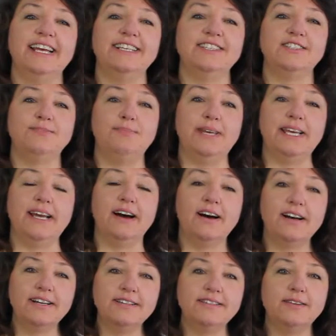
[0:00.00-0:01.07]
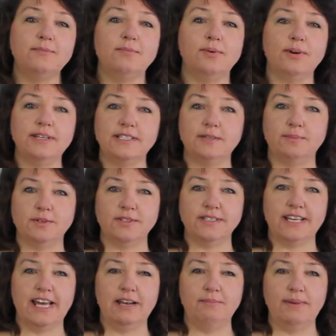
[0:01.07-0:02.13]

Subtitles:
is because principles can